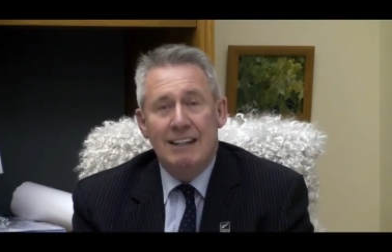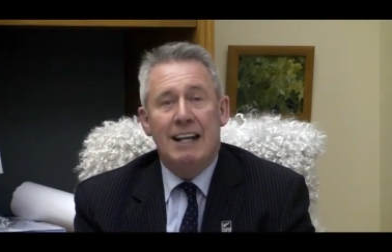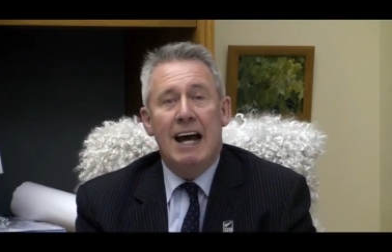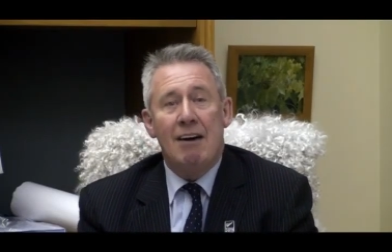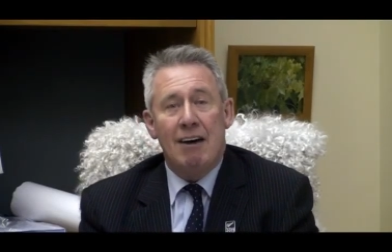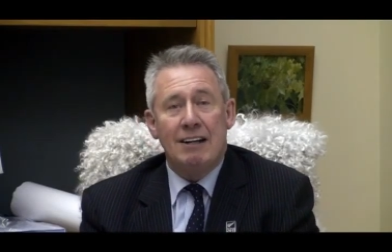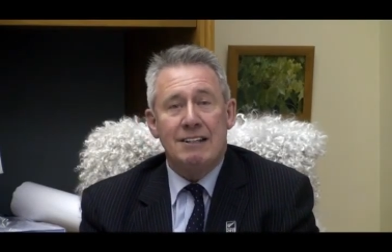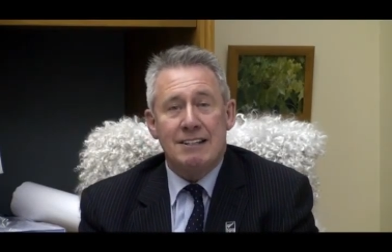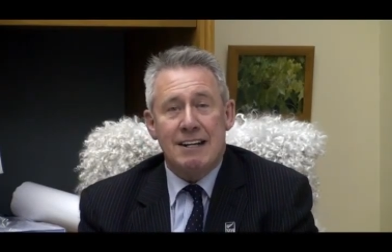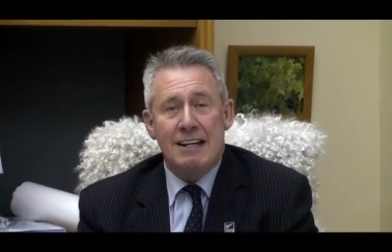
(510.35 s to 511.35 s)
now I
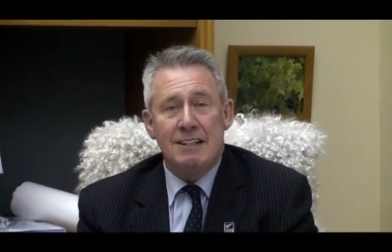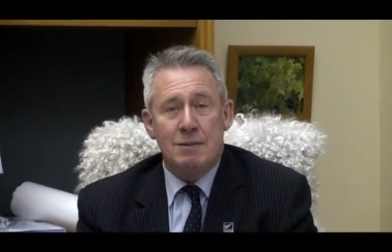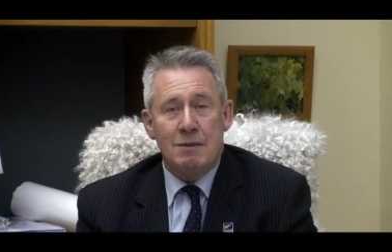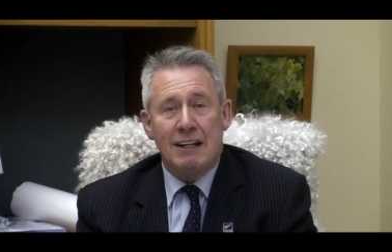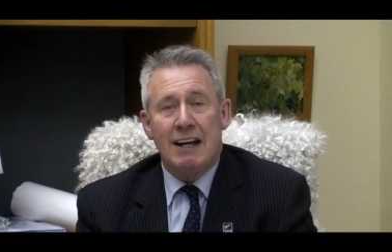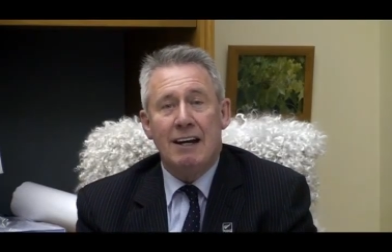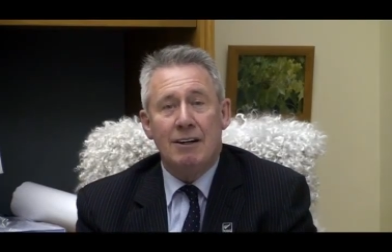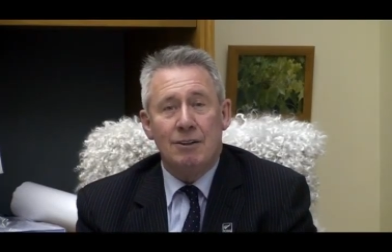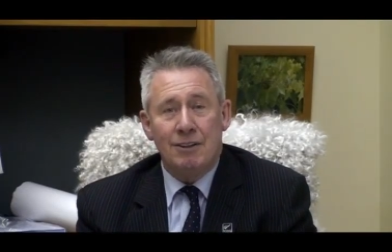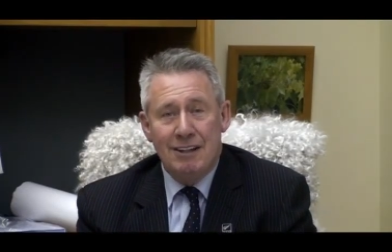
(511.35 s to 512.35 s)
understand is being
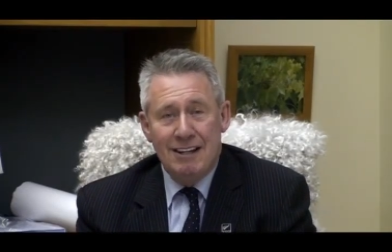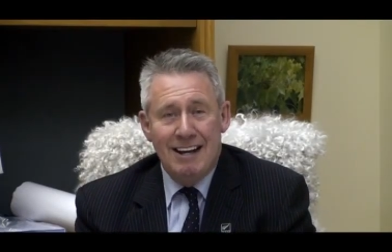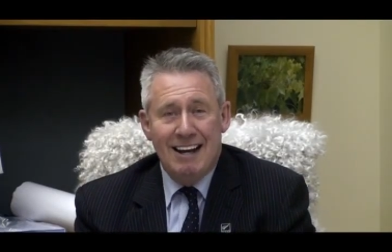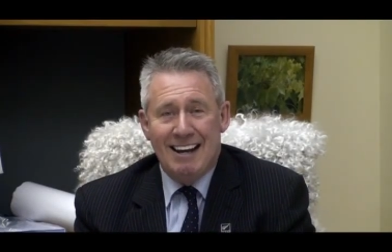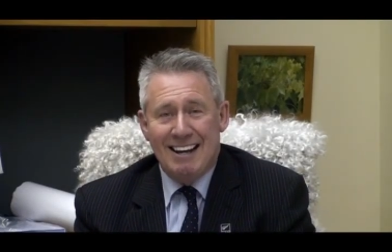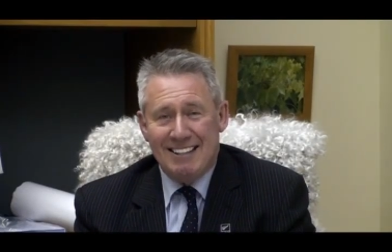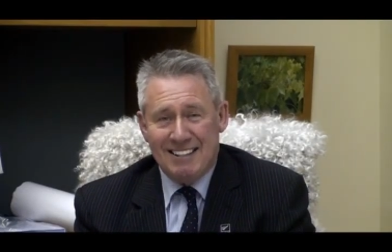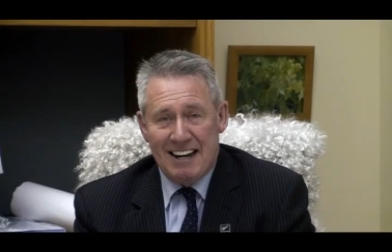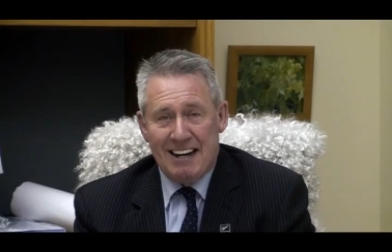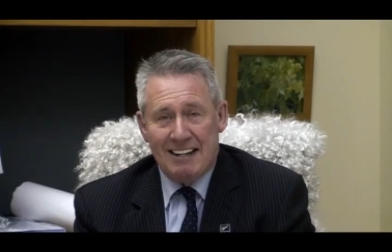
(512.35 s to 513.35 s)
held
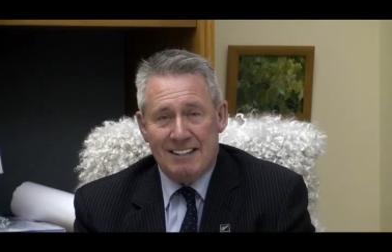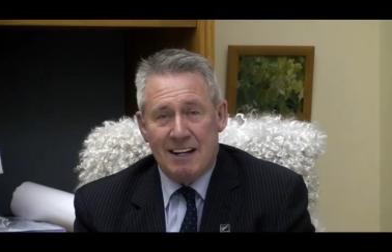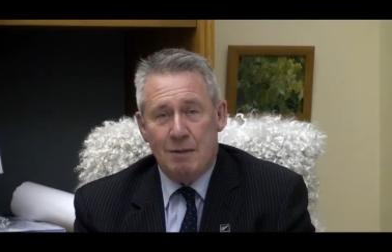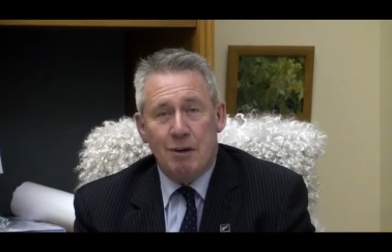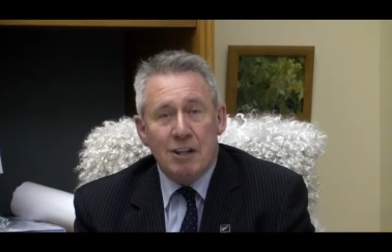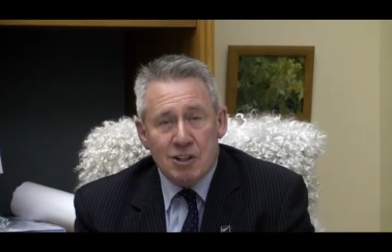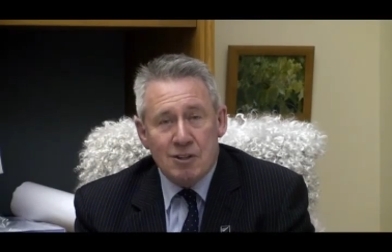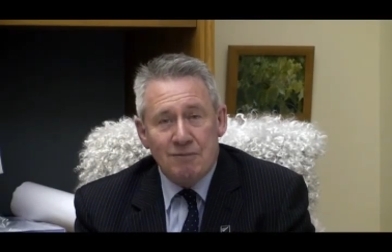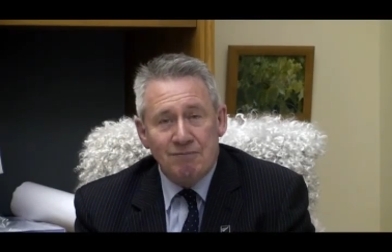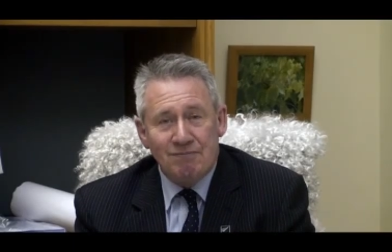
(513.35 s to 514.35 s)
as a
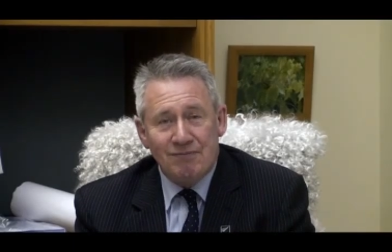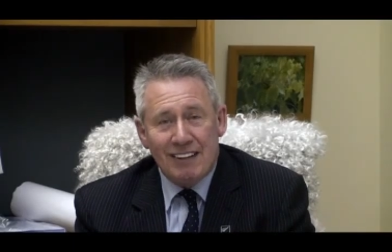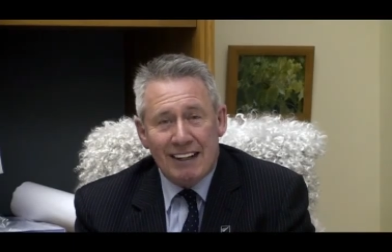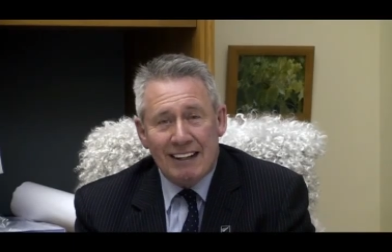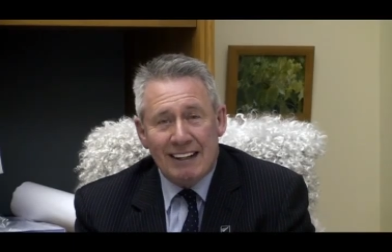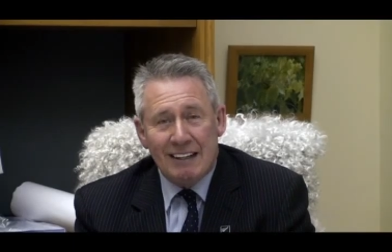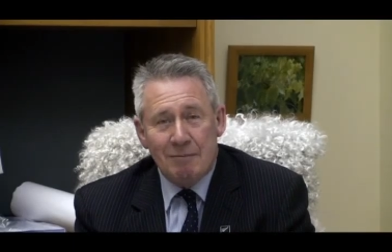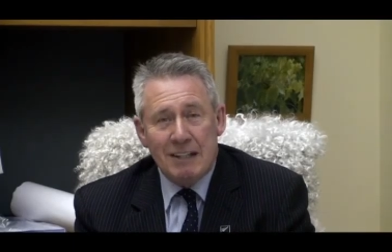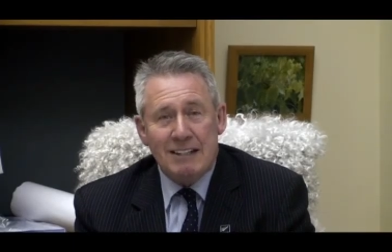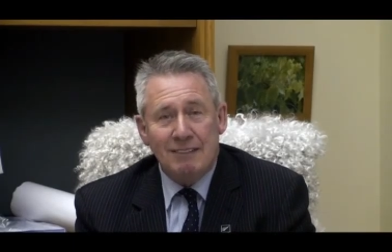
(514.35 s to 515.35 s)
celebration
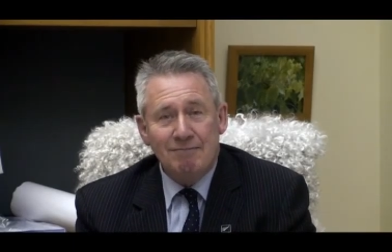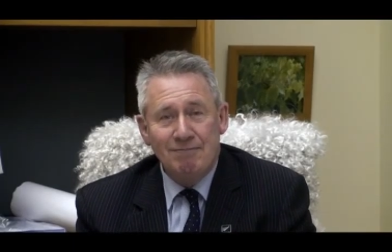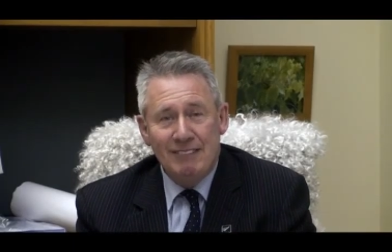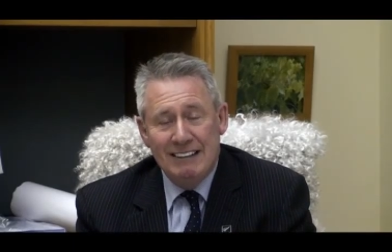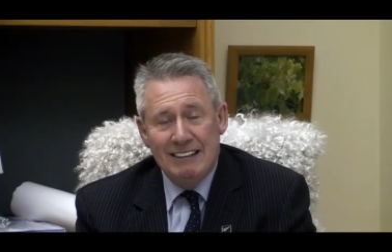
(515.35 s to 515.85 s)
uh, meeting.